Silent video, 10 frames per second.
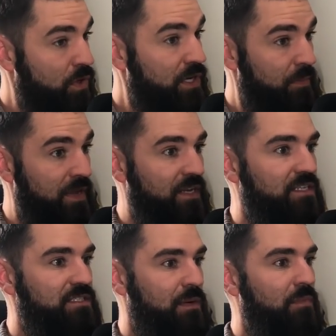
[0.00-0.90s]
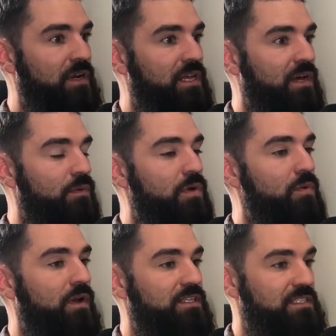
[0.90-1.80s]
we're committing to somebody and we
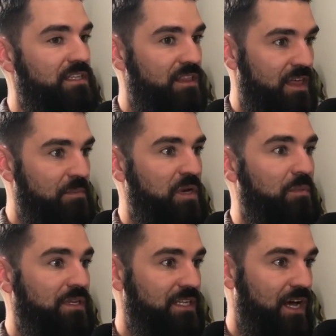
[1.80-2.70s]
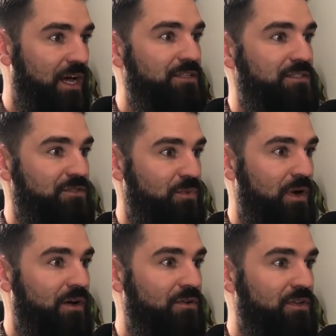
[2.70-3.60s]
want to see them commit to us yeah. as
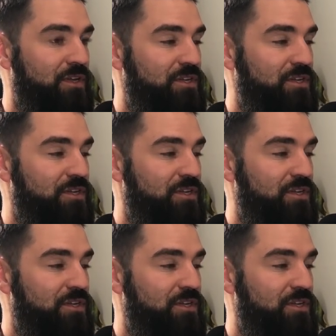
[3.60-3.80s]
well.